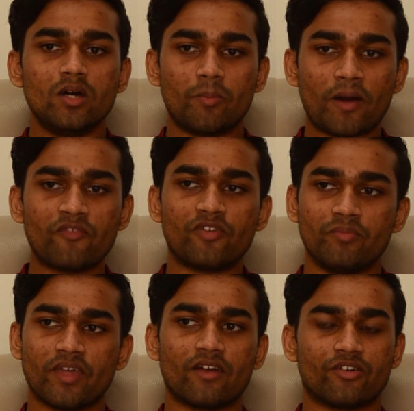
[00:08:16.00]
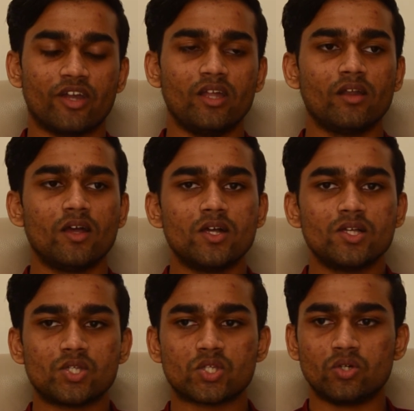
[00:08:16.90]
Apart from that, right?
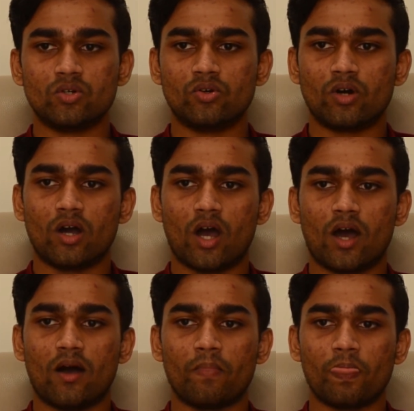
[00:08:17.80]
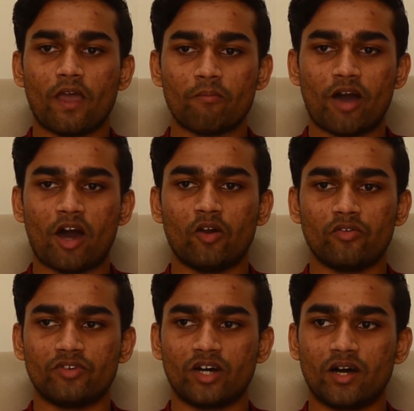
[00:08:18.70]
So I'm part of
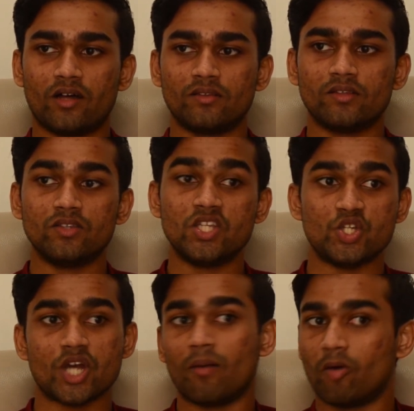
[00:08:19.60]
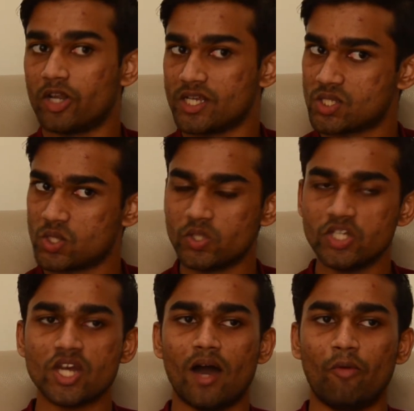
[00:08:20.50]
TJ Harmonics. So
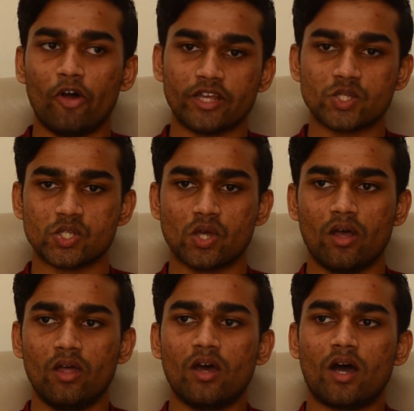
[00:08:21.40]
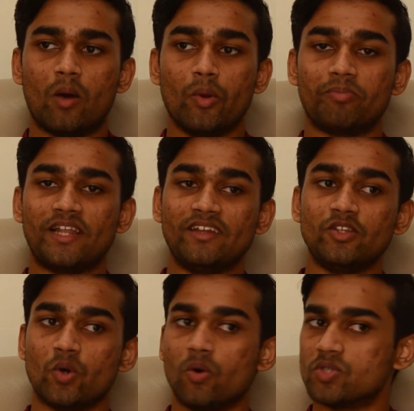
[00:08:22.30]
TJ Harmonics, we're planning to
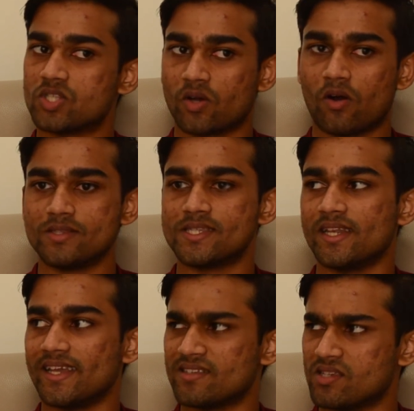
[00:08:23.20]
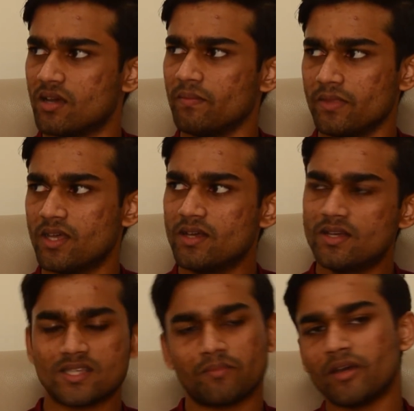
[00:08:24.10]
host a concert next year,
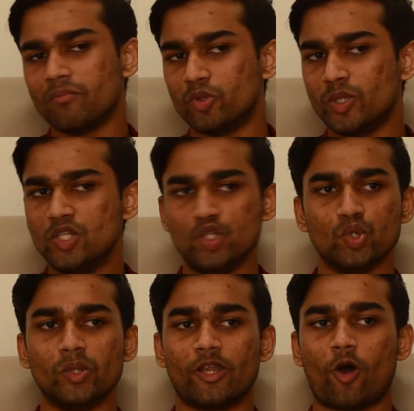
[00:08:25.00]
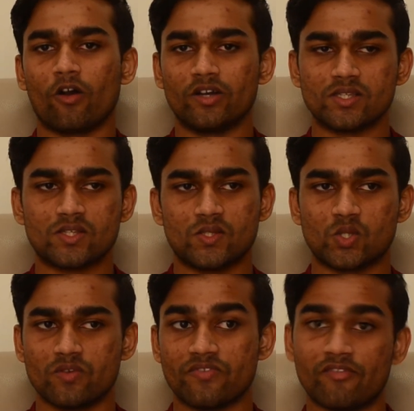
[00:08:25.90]
sometime between June and August. So
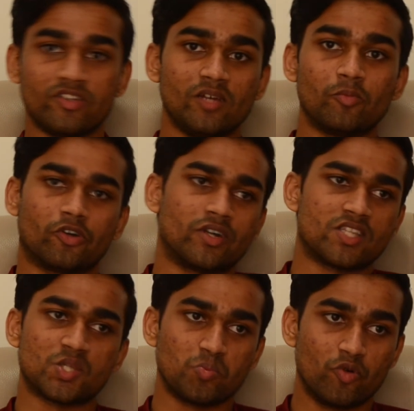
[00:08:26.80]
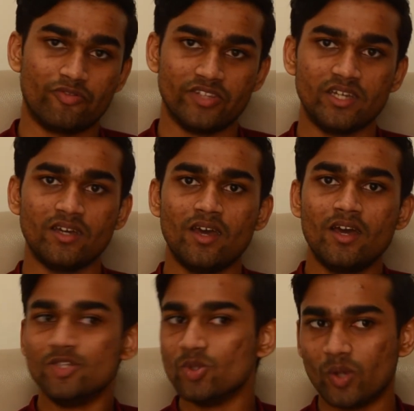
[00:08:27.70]
if everything progresses smoothly,
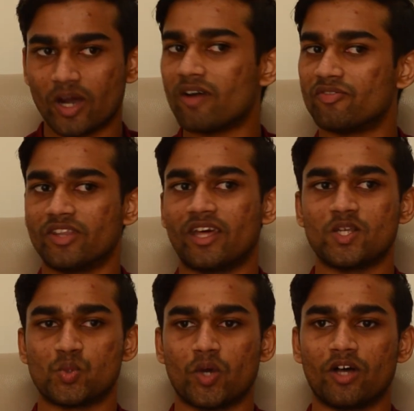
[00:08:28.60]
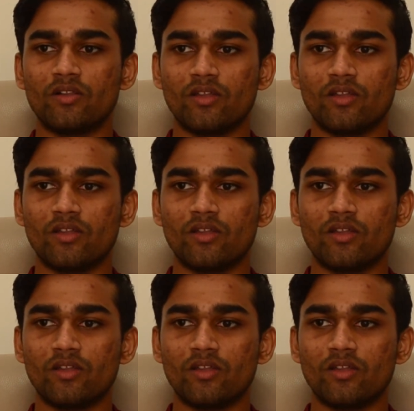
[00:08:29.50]
do look out for that as well.